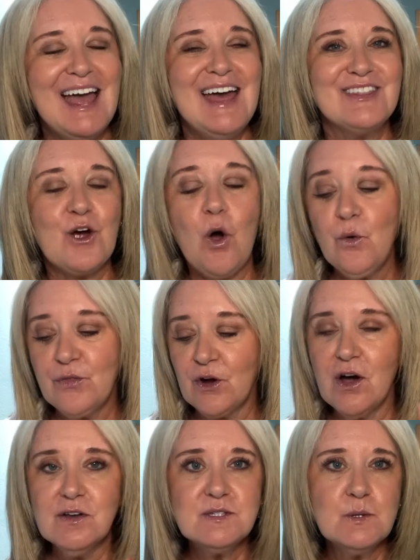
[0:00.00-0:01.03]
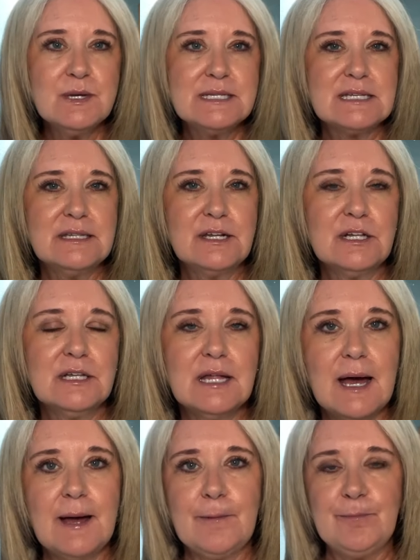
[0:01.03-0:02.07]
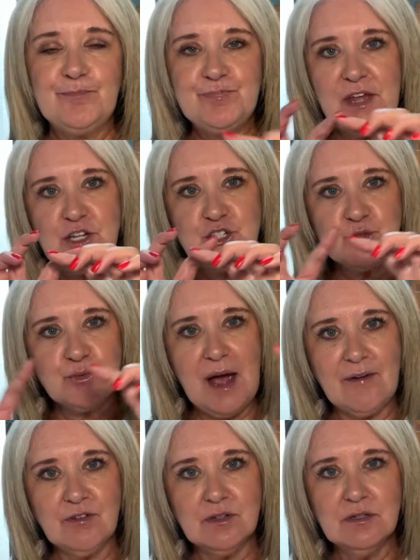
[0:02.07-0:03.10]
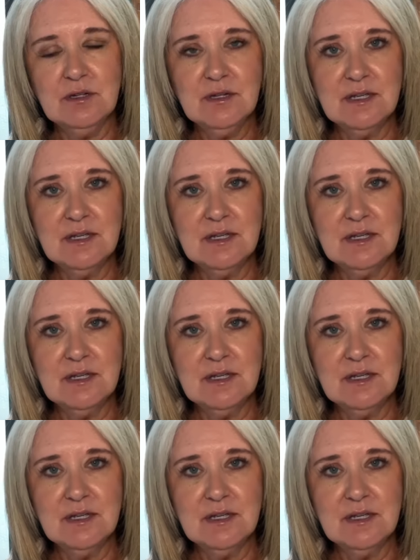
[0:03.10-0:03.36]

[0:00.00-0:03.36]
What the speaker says: there also is a little travel